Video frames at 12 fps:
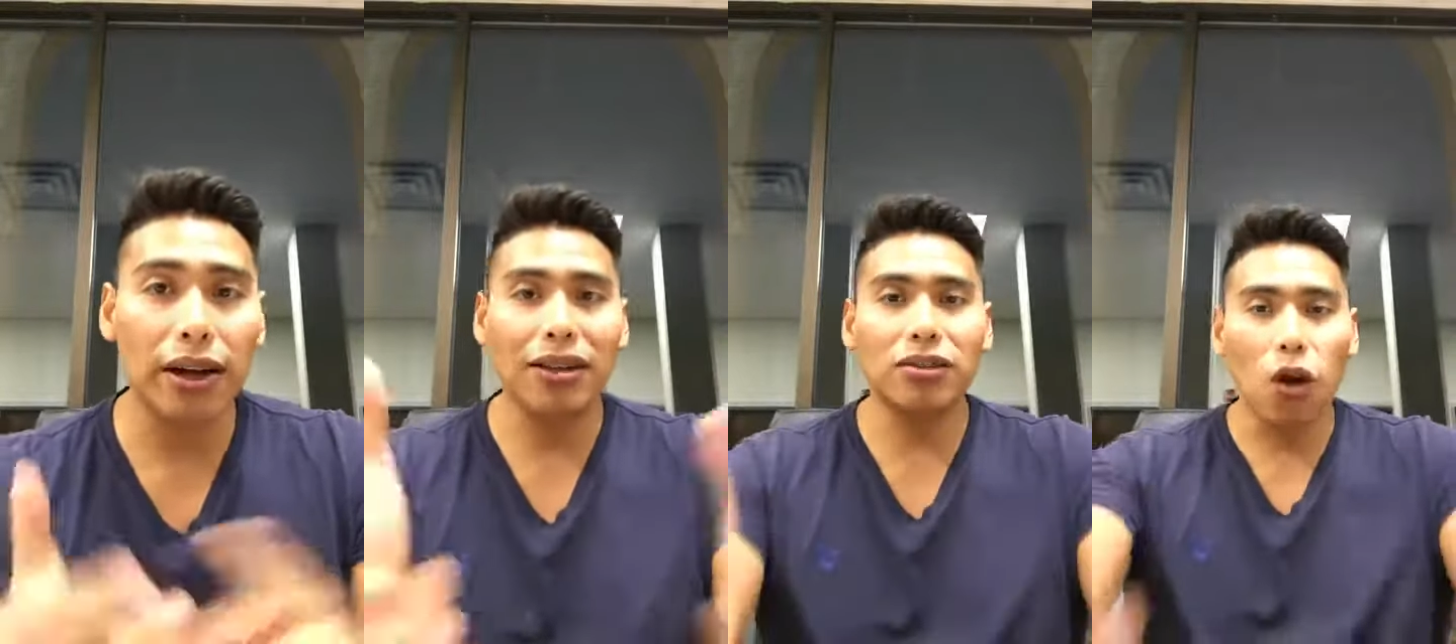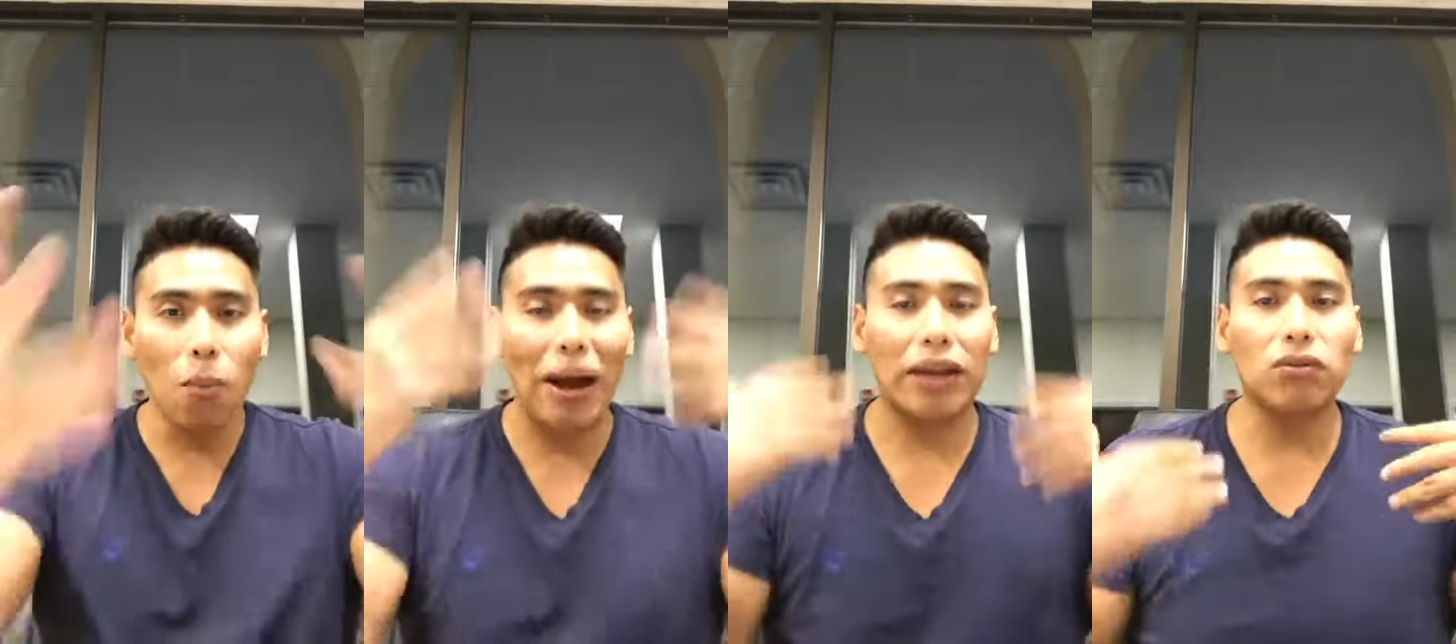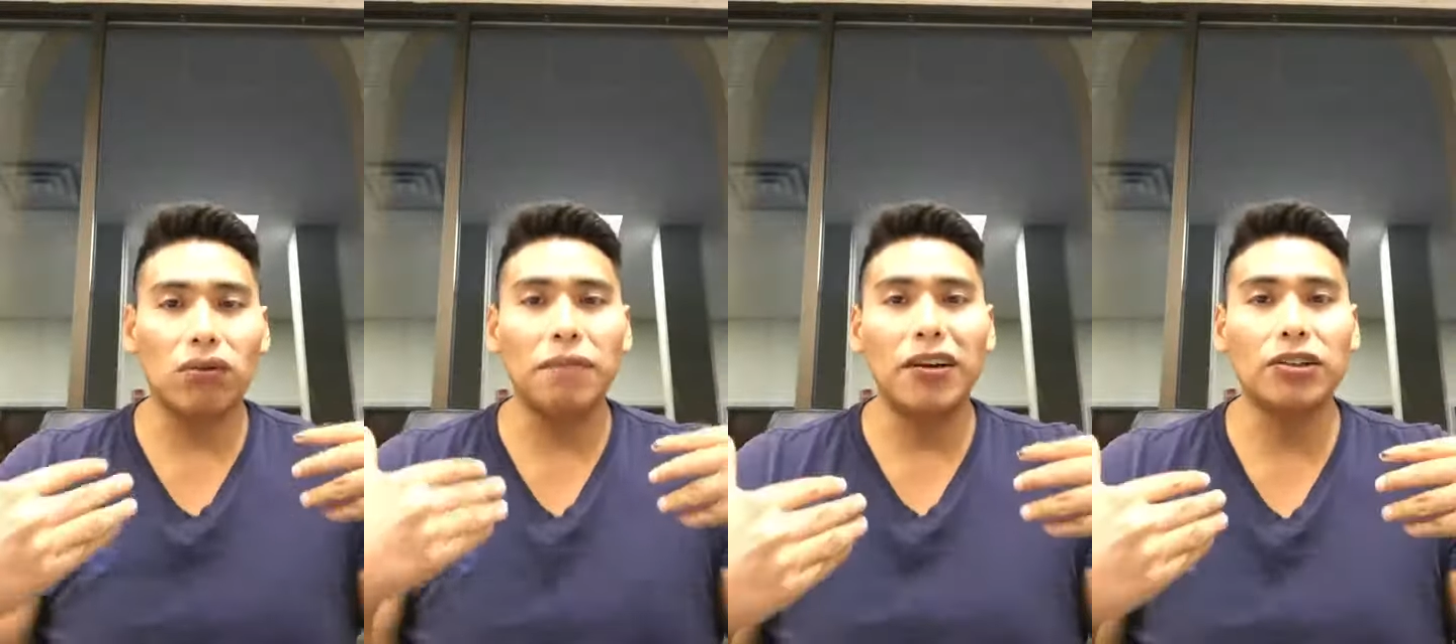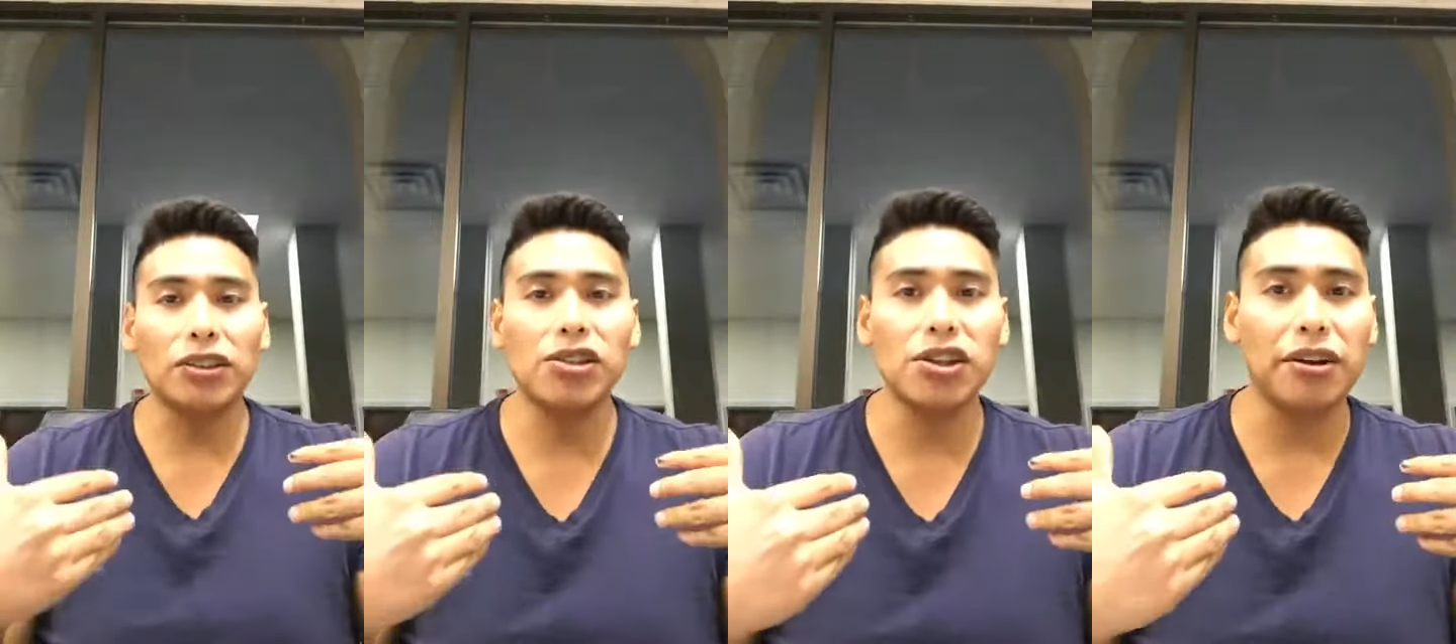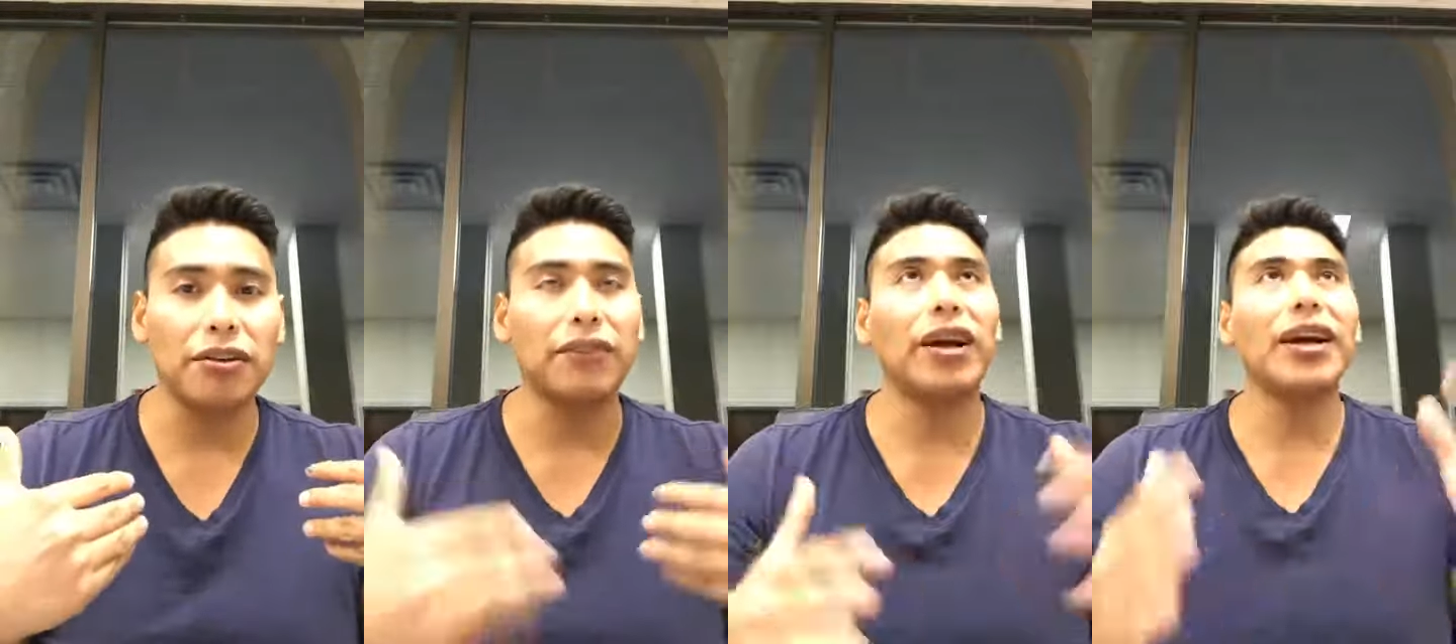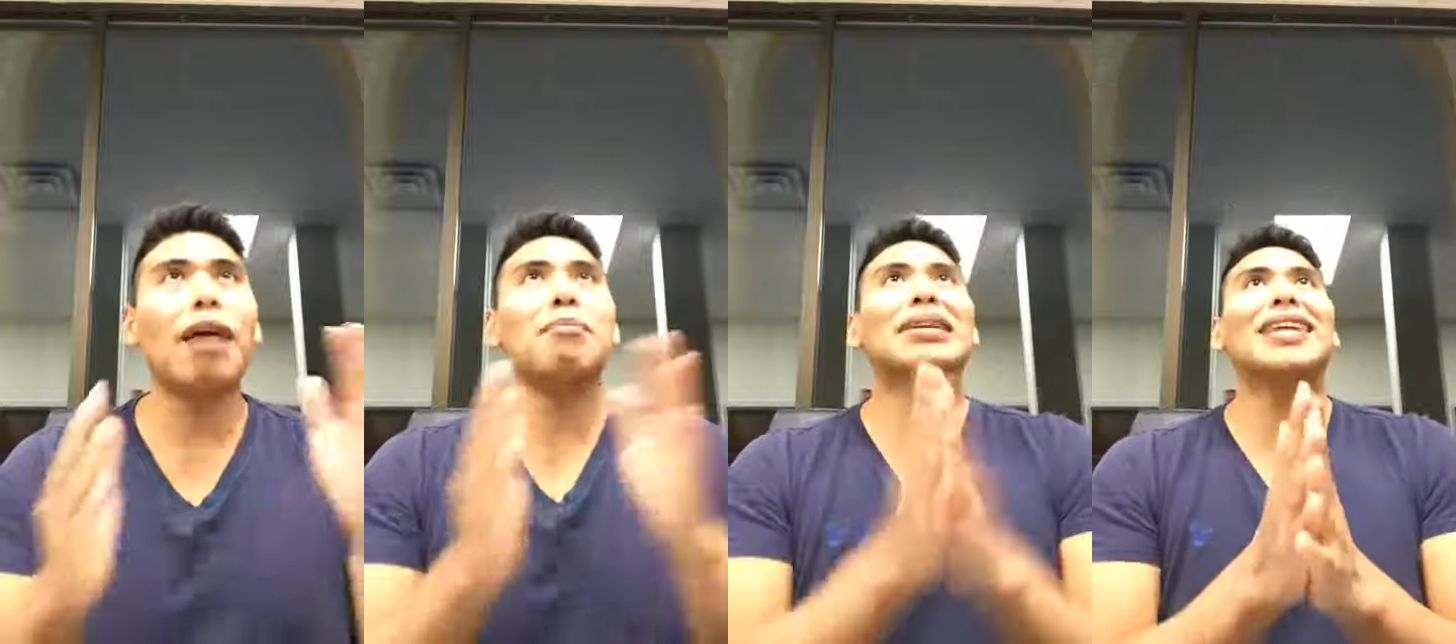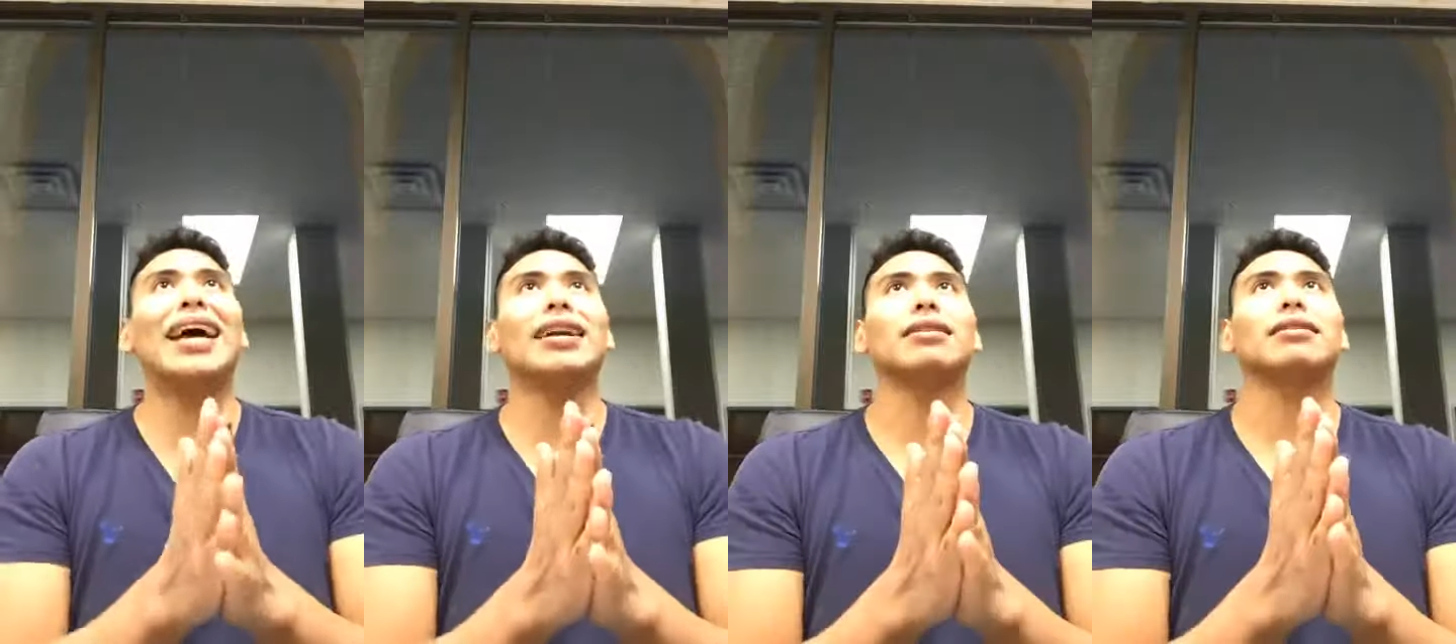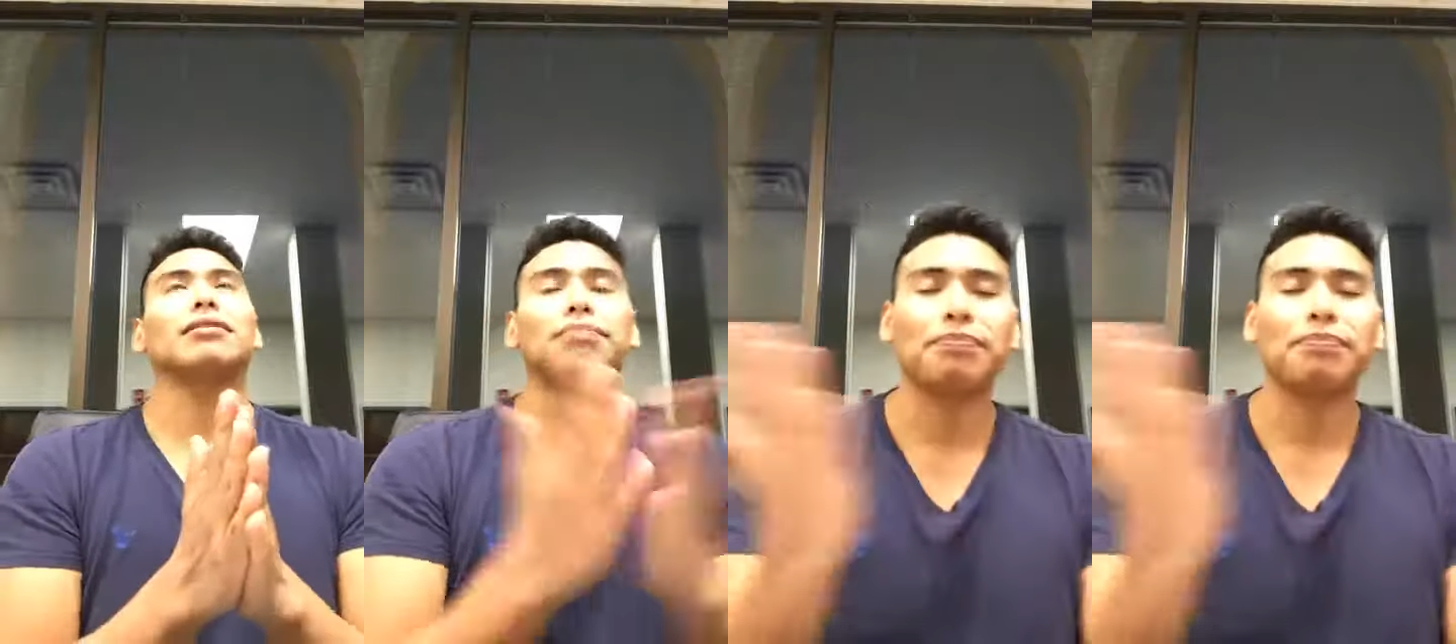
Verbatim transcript: let's go back to reverse engineering, right? I'm a tenant,